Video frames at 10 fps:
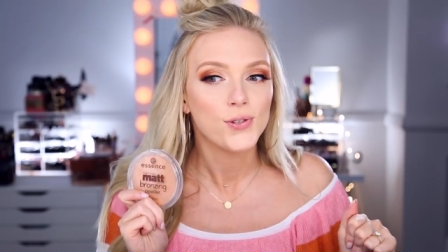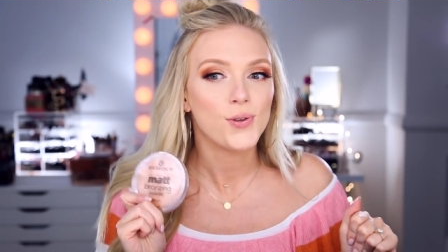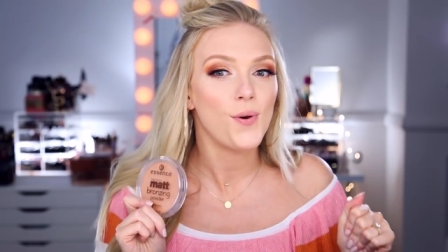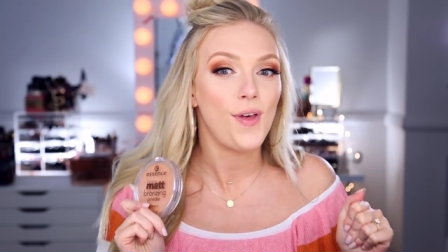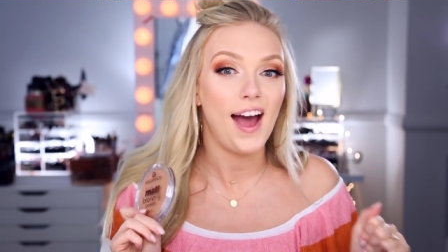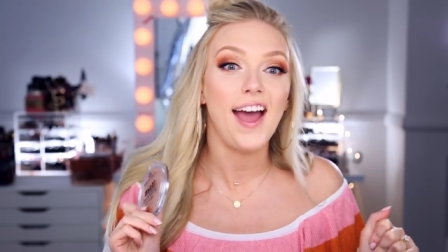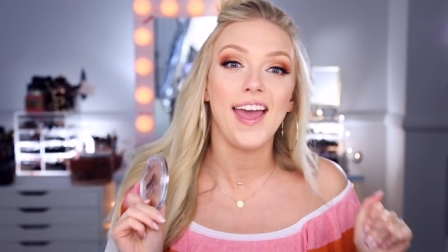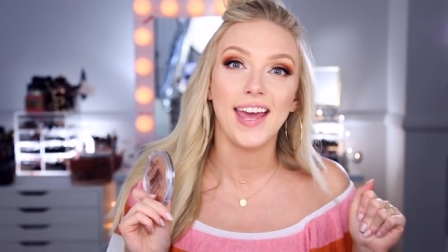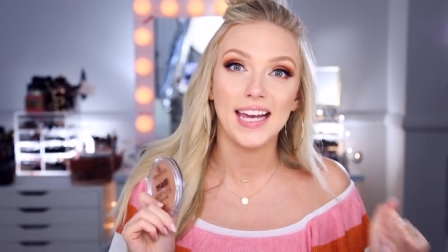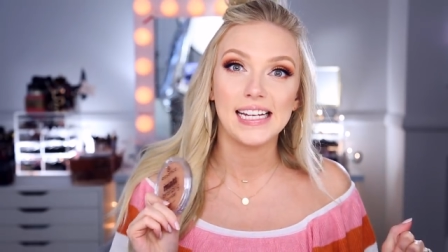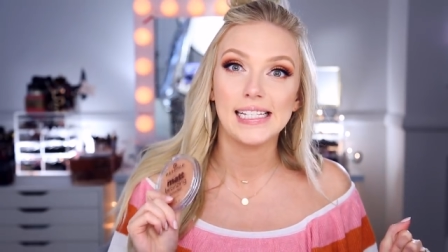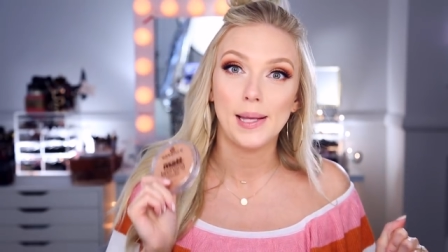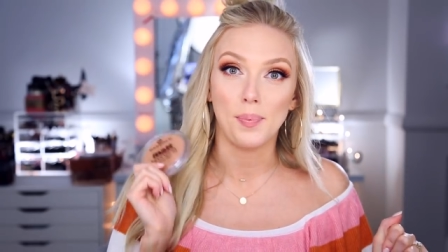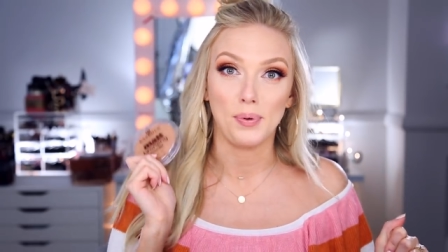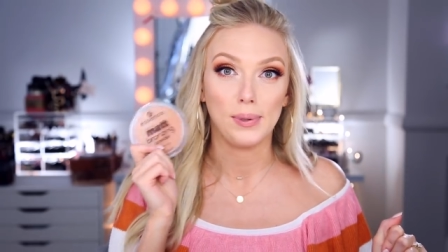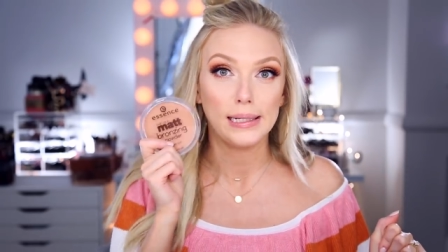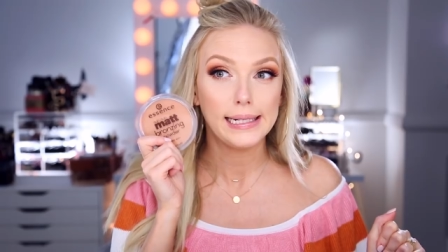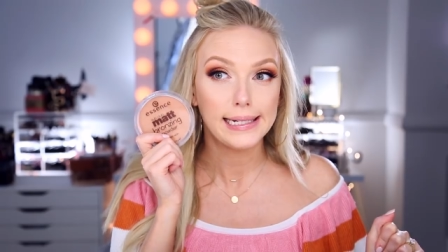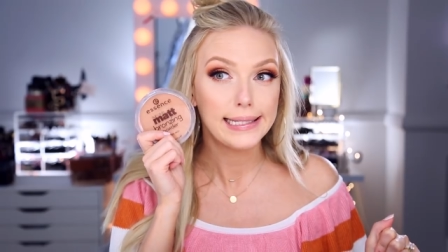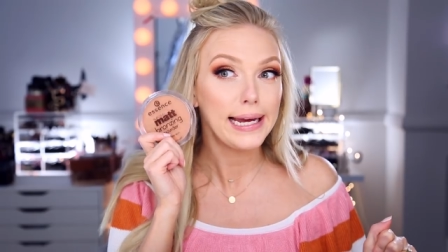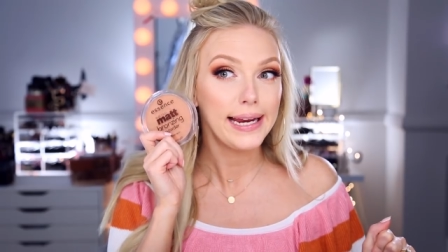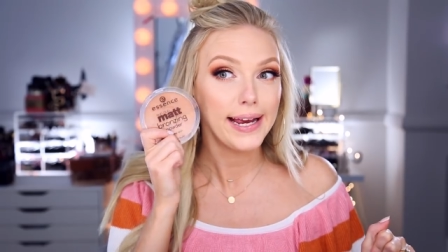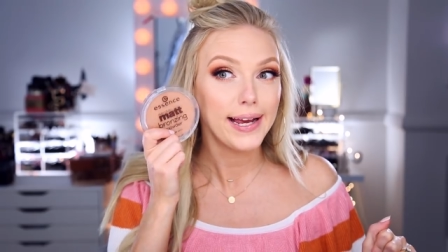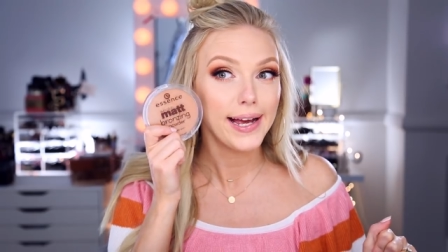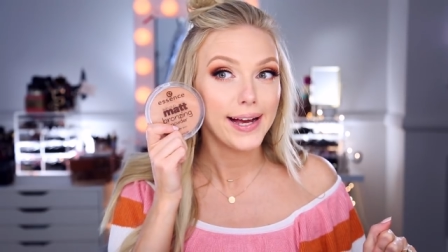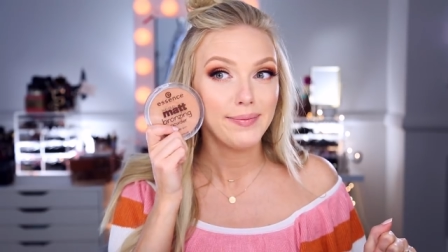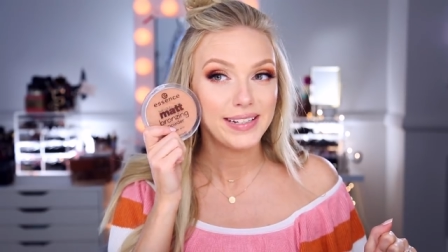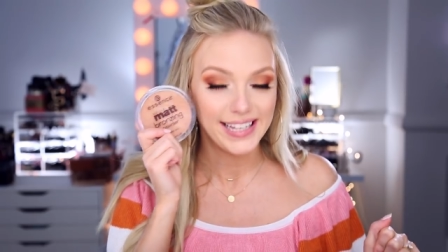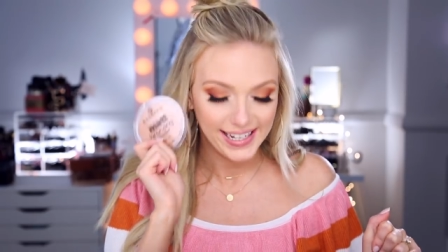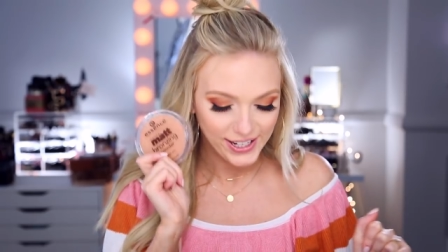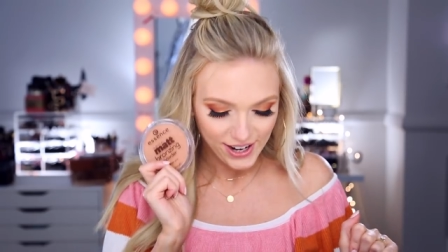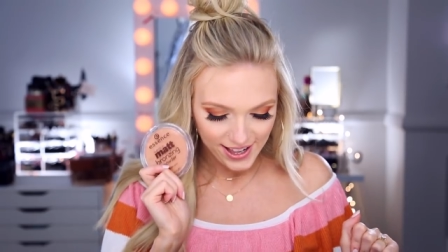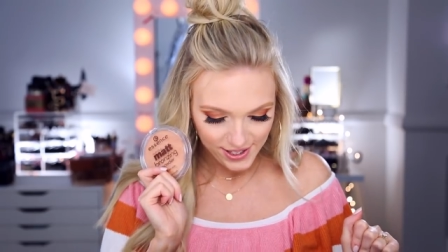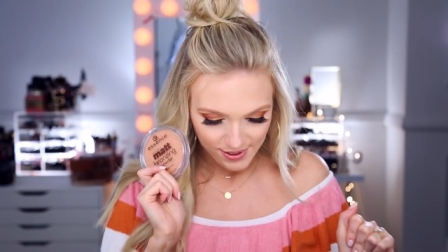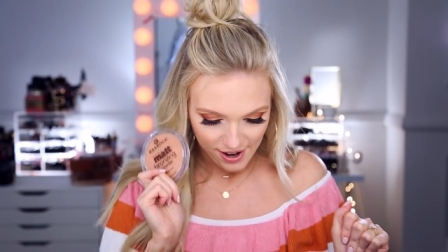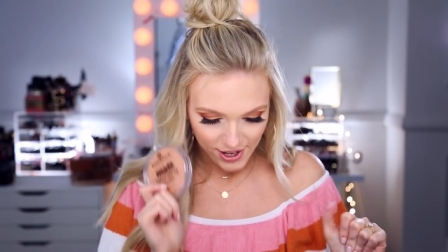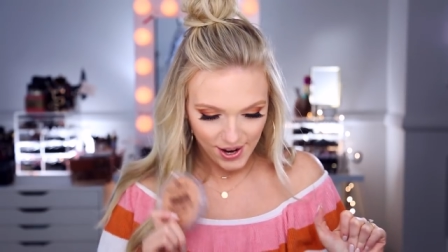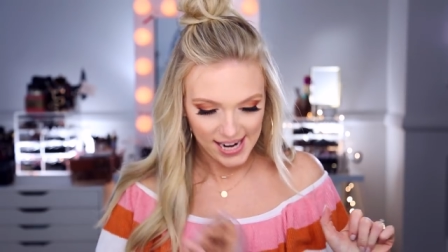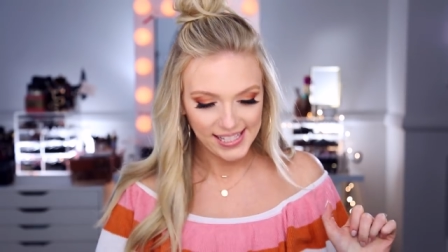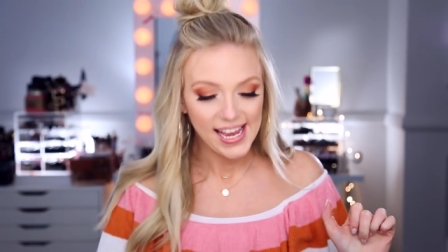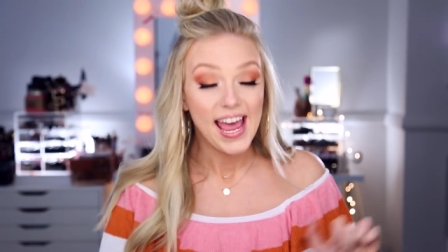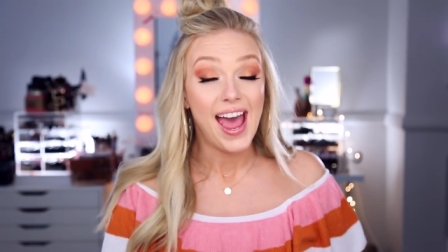So that is pretty exciting. I'm excited to try this one out you guys.